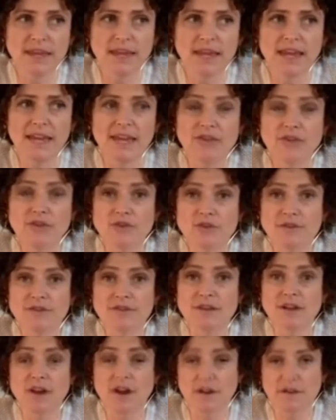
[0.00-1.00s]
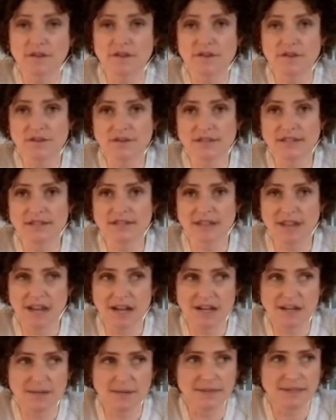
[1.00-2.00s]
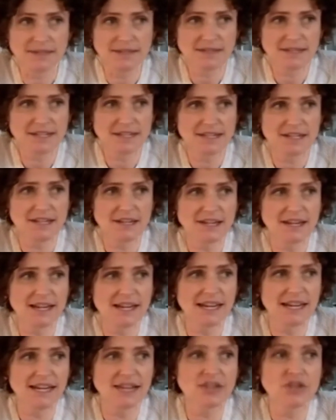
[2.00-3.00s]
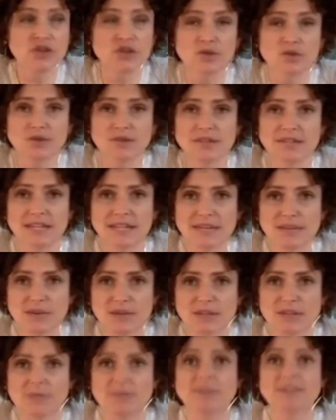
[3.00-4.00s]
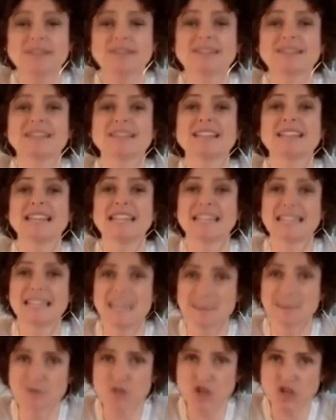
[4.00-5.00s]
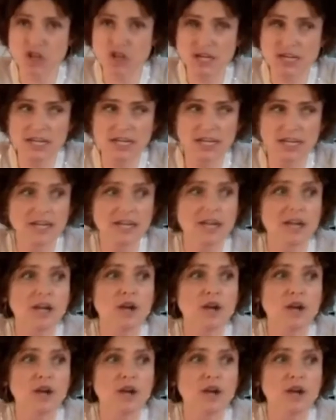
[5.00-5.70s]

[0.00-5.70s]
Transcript: and they're often used as a condiment and used in recipes like kimchi,